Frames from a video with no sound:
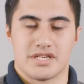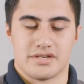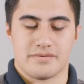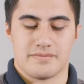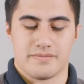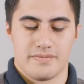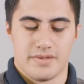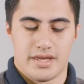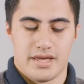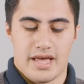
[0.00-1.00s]
patient.
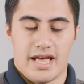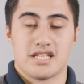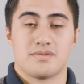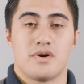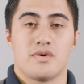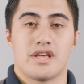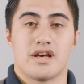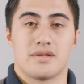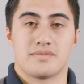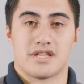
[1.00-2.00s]
As a Māori,
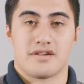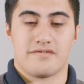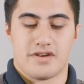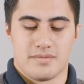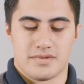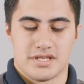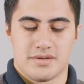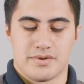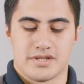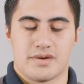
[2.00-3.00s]
I am studying pharmacy
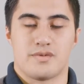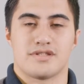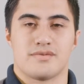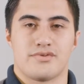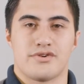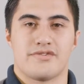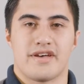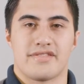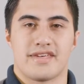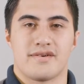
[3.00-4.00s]
because I want to improve
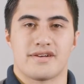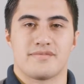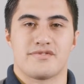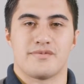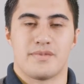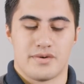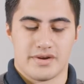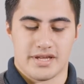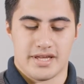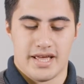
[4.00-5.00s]
health outcomes for
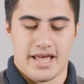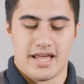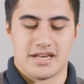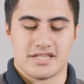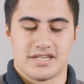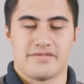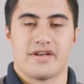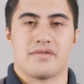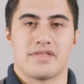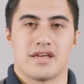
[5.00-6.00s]
Māori and achieve
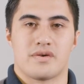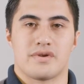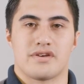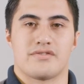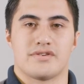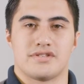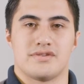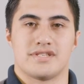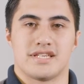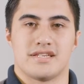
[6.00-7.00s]
health equity across
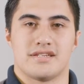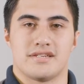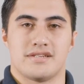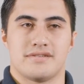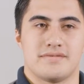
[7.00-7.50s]
New Zealand.